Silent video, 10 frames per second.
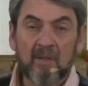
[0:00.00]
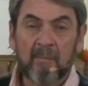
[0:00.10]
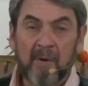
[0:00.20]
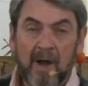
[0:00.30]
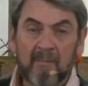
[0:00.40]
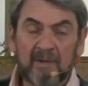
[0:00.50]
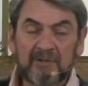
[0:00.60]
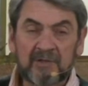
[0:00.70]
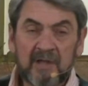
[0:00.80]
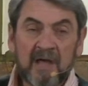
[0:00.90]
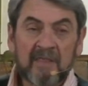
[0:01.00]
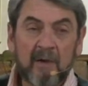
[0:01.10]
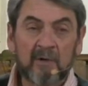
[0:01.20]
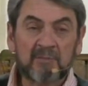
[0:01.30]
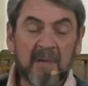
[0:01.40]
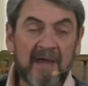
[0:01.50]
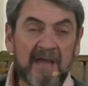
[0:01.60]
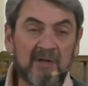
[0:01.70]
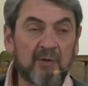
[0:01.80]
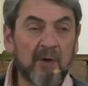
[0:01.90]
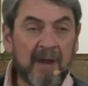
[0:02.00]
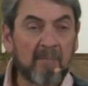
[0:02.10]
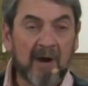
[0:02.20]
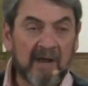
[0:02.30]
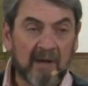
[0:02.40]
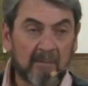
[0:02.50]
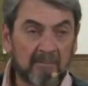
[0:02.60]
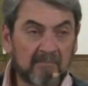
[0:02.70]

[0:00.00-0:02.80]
the promise that was made through Abraham.